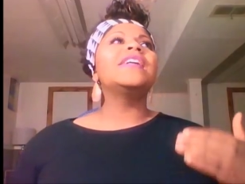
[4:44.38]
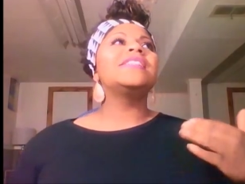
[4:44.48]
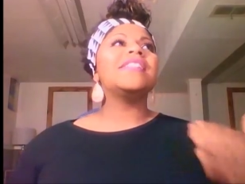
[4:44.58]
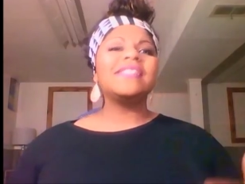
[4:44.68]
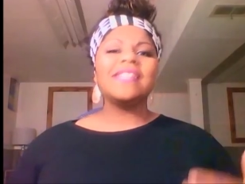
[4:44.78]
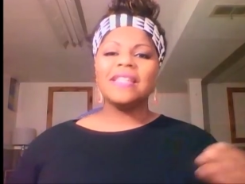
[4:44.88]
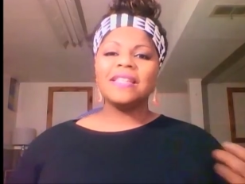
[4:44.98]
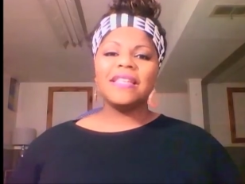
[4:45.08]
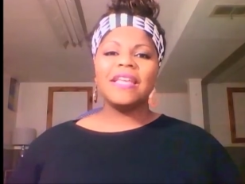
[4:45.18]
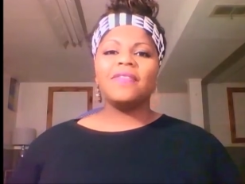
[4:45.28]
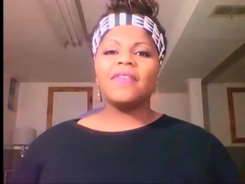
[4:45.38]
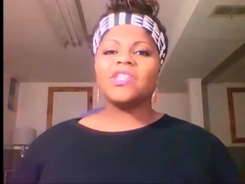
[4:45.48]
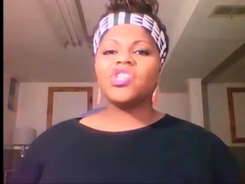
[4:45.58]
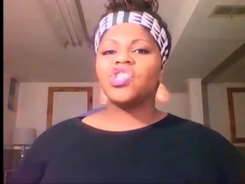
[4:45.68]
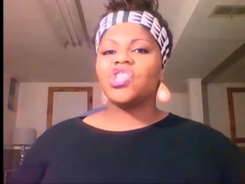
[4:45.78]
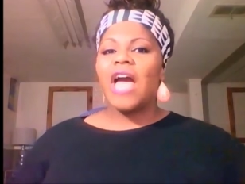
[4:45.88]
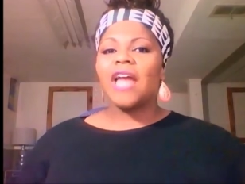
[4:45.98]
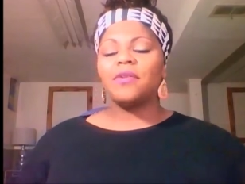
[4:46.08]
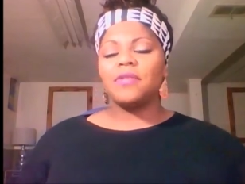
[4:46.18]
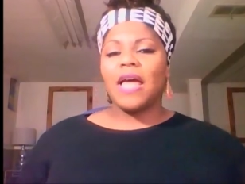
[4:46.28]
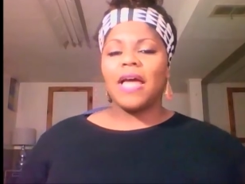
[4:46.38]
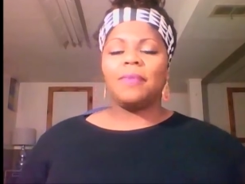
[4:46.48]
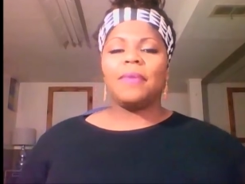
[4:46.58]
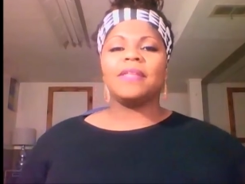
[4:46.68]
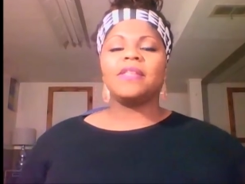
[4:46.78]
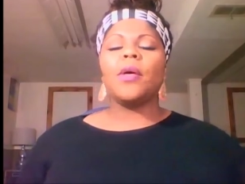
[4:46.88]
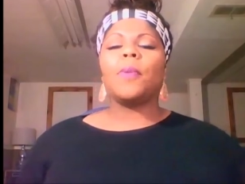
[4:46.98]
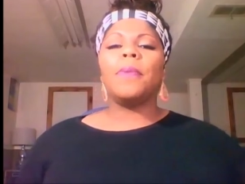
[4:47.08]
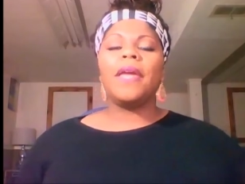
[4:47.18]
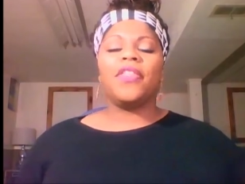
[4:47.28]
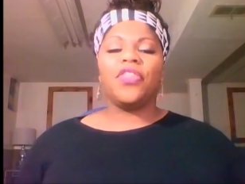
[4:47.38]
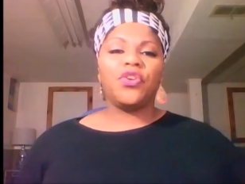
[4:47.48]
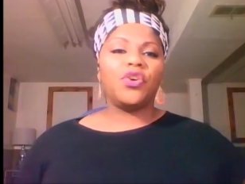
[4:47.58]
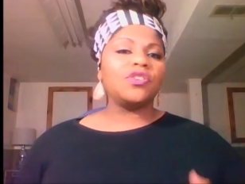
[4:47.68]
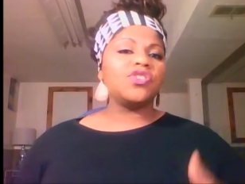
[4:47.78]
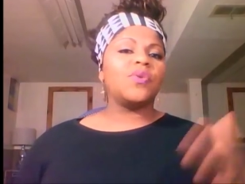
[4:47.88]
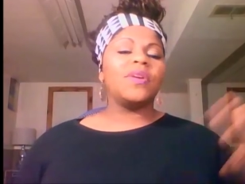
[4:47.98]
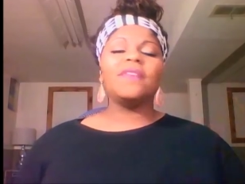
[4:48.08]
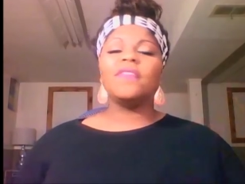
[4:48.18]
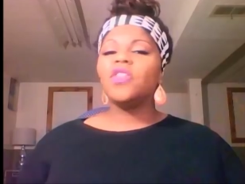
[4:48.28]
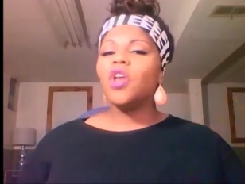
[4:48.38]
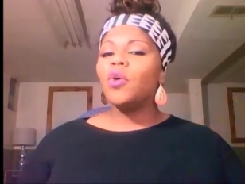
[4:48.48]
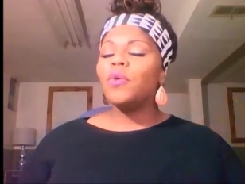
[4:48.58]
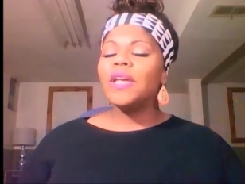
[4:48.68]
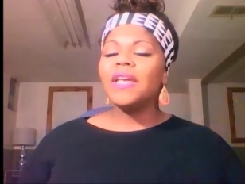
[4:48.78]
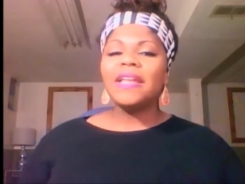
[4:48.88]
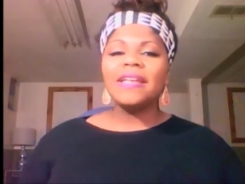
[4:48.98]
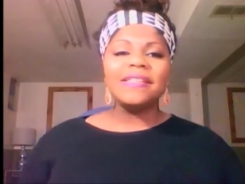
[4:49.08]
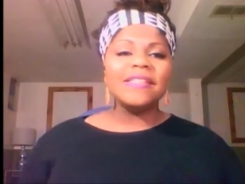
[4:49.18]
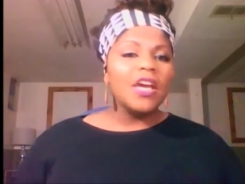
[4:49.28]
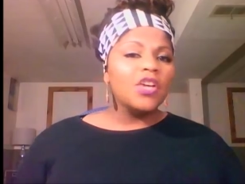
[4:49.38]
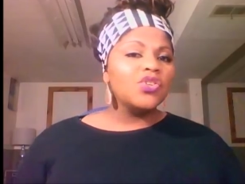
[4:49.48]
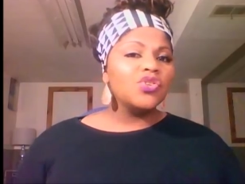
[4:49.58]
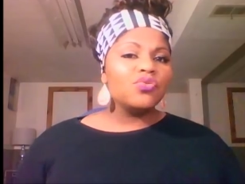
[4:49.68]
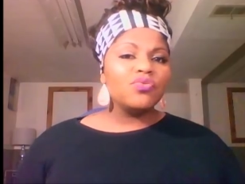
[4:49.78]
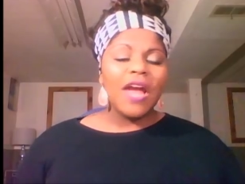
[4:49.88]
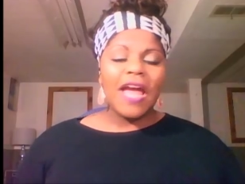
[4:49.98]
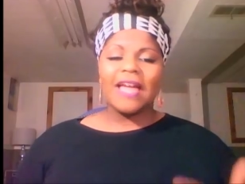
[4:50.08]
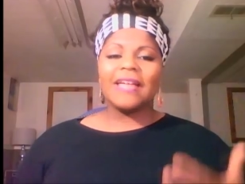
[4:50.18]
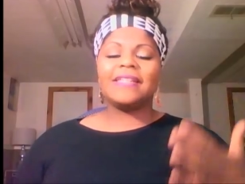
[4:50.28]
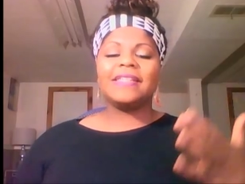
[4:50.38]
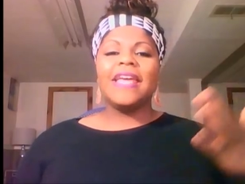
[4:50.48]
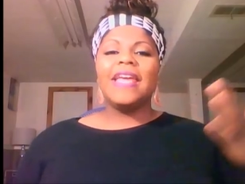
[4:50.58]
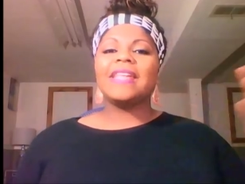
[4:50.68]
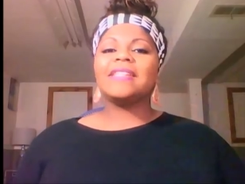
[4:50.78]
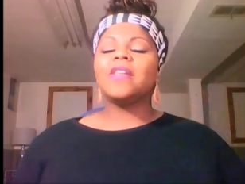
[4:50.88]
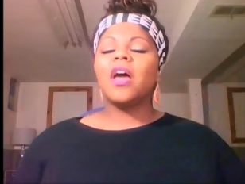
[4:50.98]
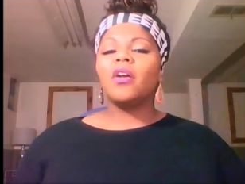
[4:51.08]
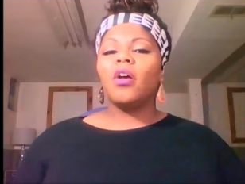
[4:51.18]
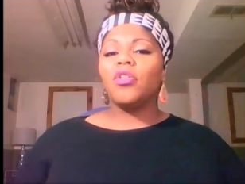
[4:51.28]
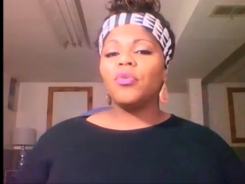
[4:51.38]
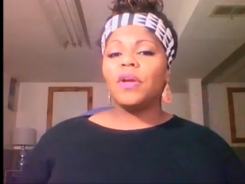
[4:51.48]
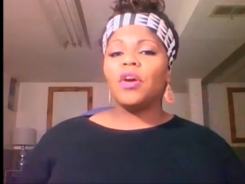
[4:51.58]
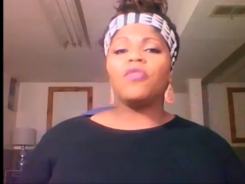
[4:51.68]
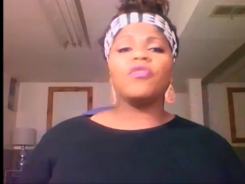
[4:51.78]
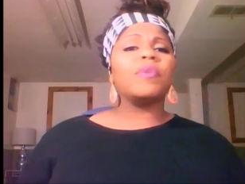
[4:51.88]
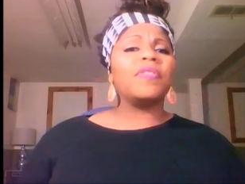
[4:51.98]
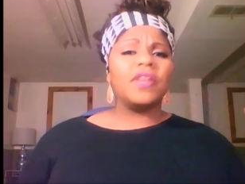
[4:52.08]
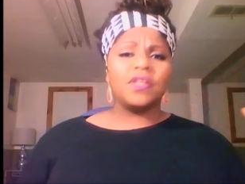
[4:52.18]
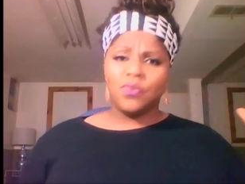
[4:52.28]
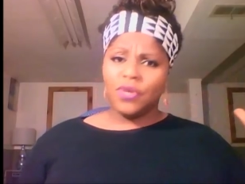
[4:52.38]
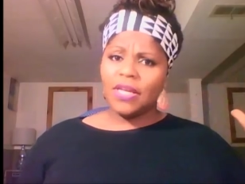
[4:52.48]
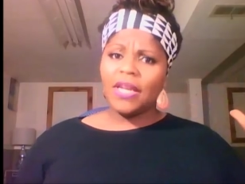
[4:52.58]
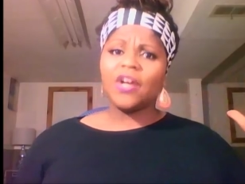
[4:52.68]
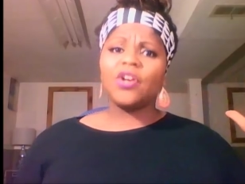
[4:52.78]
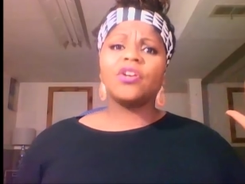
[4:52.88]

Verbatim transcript: doesn't leave its shadow time until May 3rd. So even though it is direct, it's not all the way over, but things will get a